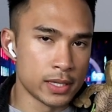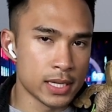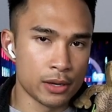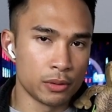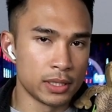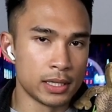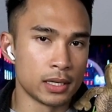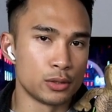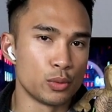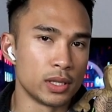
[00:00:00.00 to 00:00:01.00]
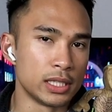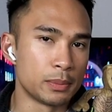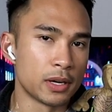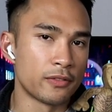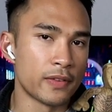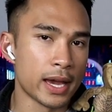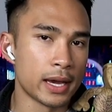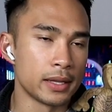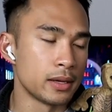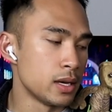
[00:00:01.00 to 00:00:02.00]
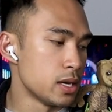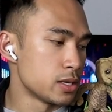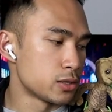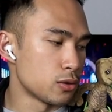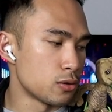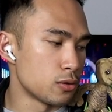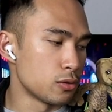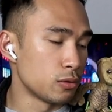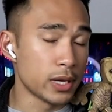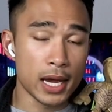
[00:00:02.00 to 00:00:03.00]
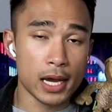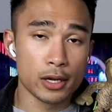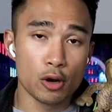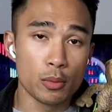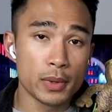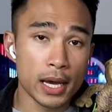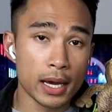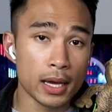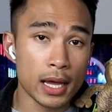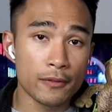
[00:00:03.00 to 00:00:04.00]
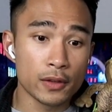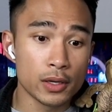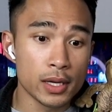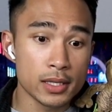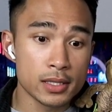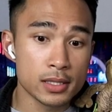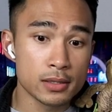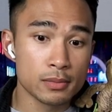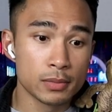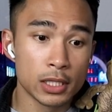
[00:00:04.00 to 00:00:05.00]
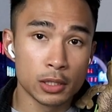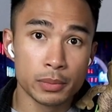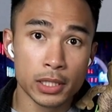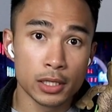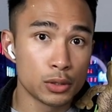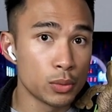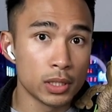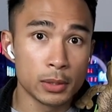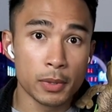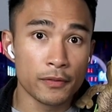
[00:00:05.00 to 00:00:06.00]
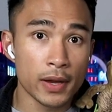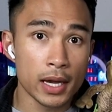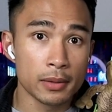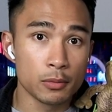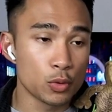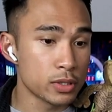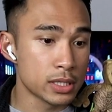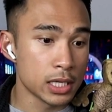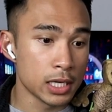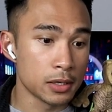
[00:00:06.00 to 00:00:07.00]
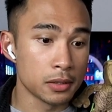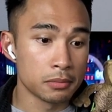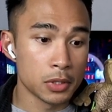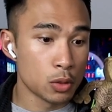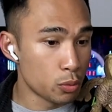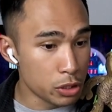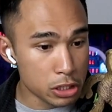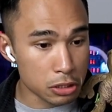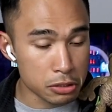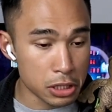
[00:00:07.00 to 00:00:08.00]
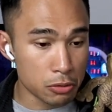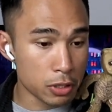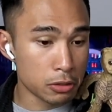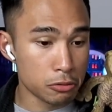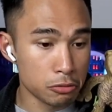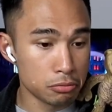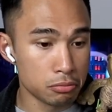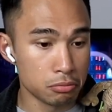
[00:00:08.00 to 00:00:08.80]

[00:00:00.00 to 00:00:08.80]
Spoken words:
He's not really a Dua Lipa fan. So yeah, I hope that after this, he'll be a Dua Lipa fan. We'll see. We shall see, right Groot?